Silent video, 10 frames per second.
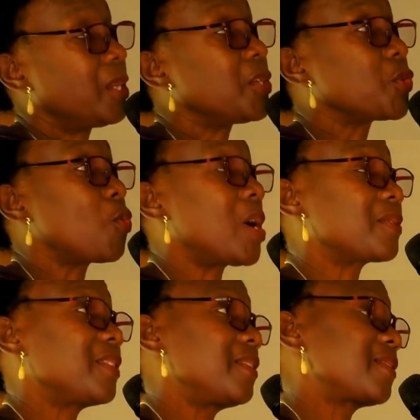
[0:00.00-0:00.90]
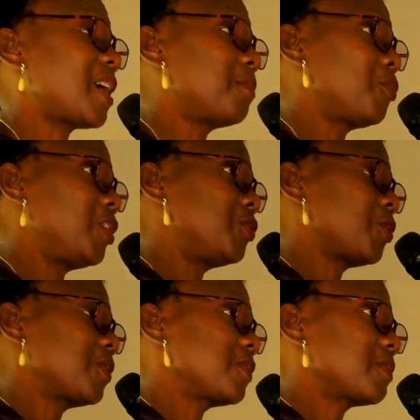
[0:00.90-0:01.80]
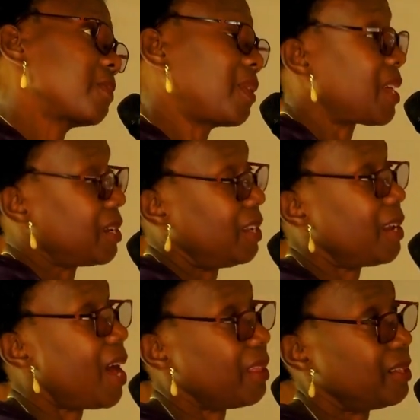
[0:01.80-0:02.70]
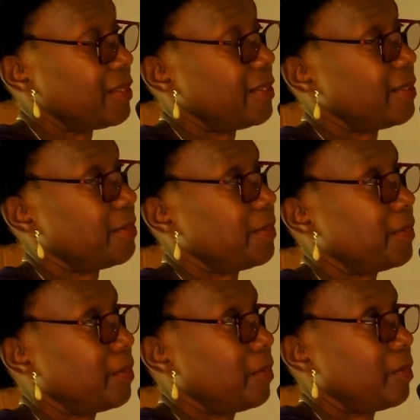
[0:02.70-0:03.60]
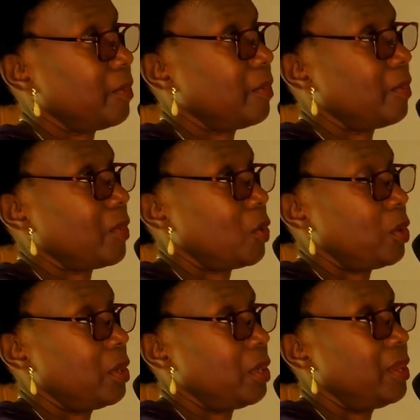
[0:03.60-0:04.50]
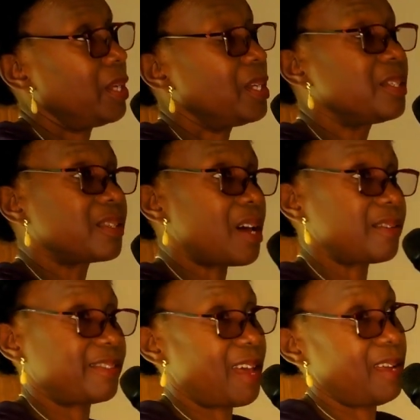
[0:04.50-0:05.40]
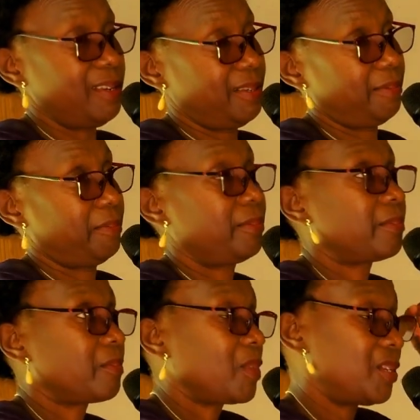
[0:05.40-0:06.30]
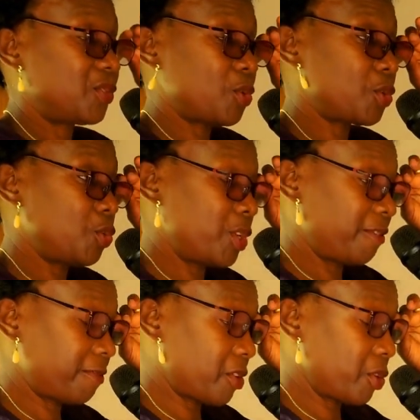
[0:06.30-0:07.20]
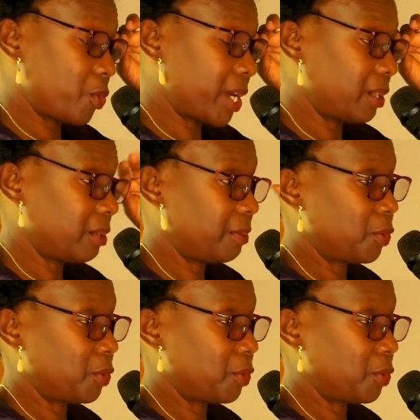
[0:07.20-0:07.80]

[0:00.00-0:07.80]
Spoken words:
It is worse in some regions than in others. The eastern side is not doing very well.